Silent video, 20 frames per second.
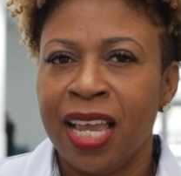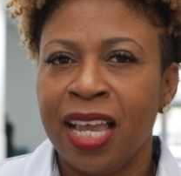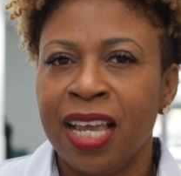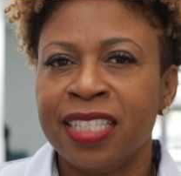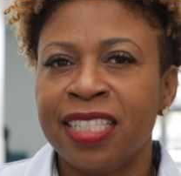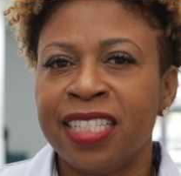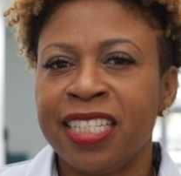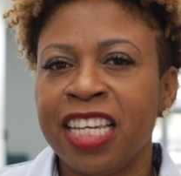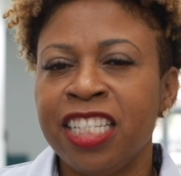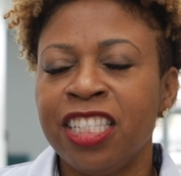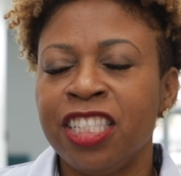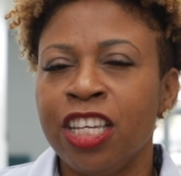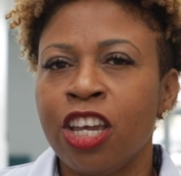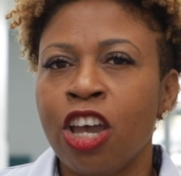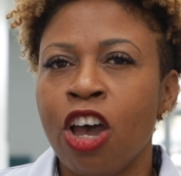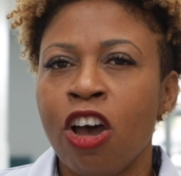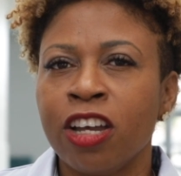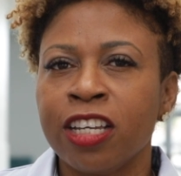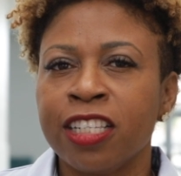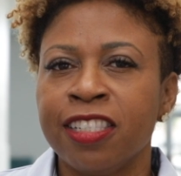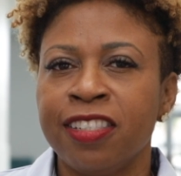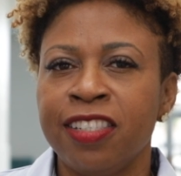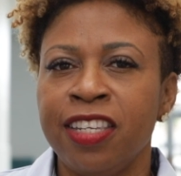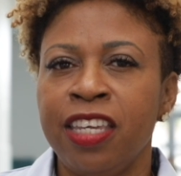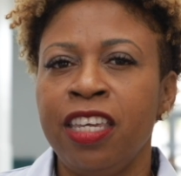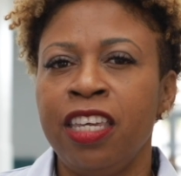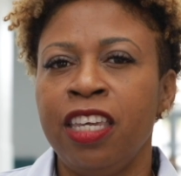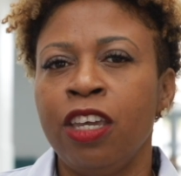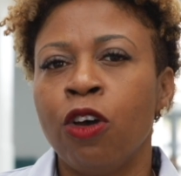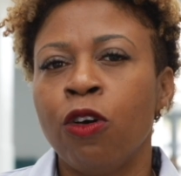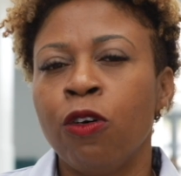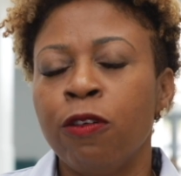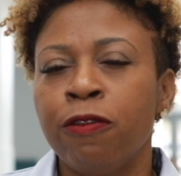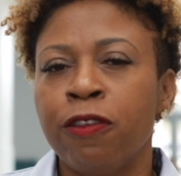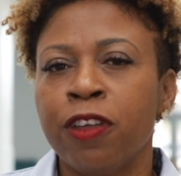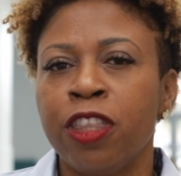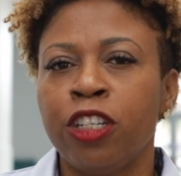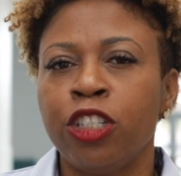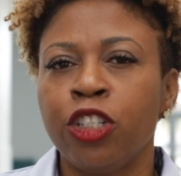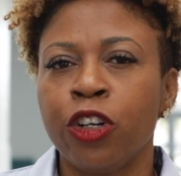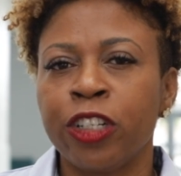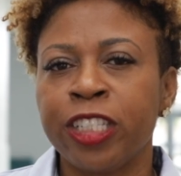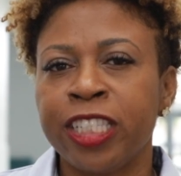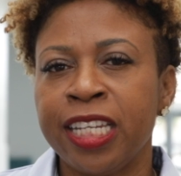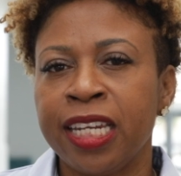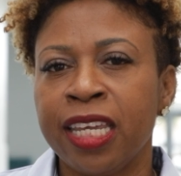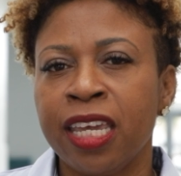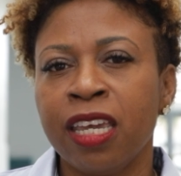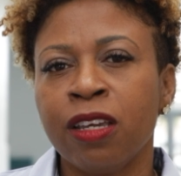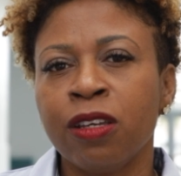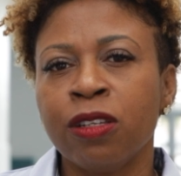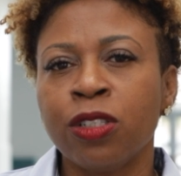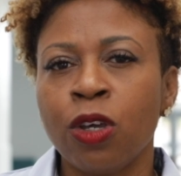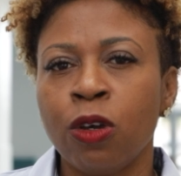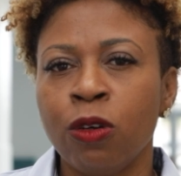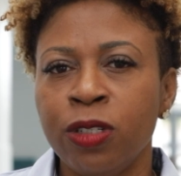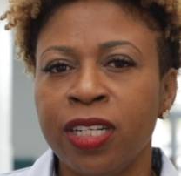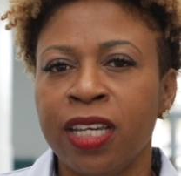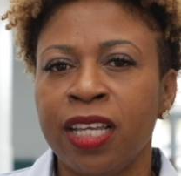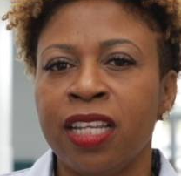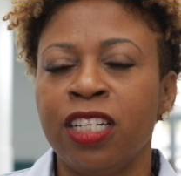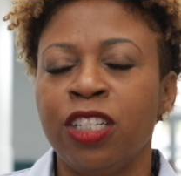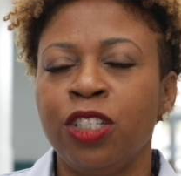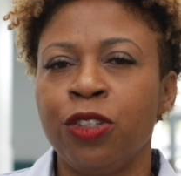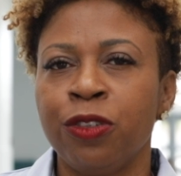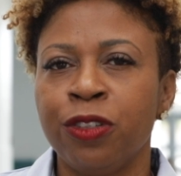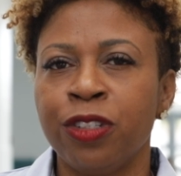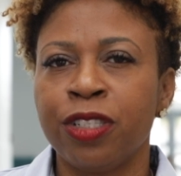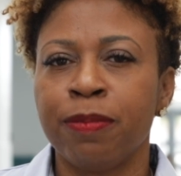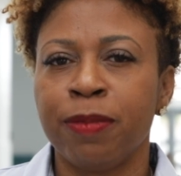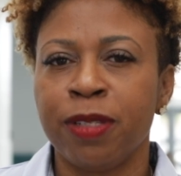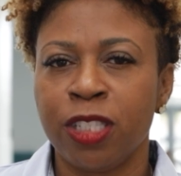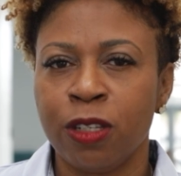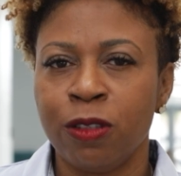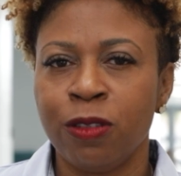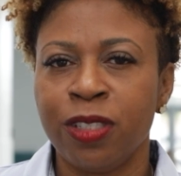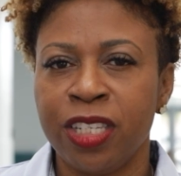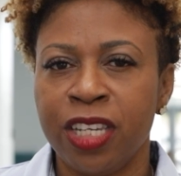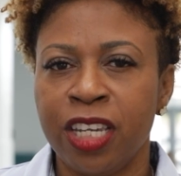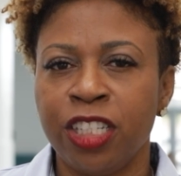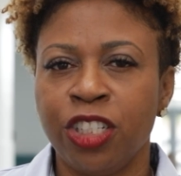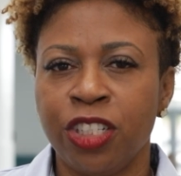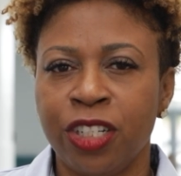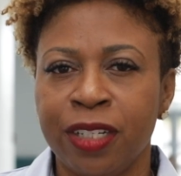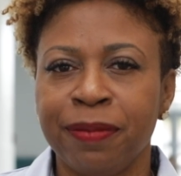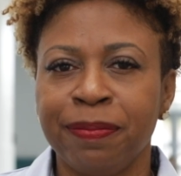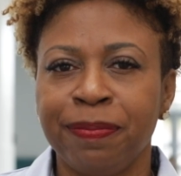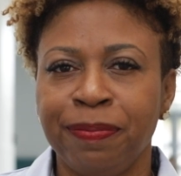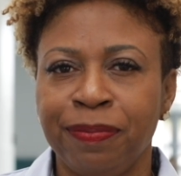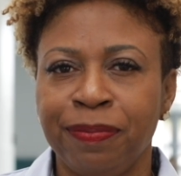Stacy Cox, CEO for the Turks and Caicos Hotel and Tourism Association.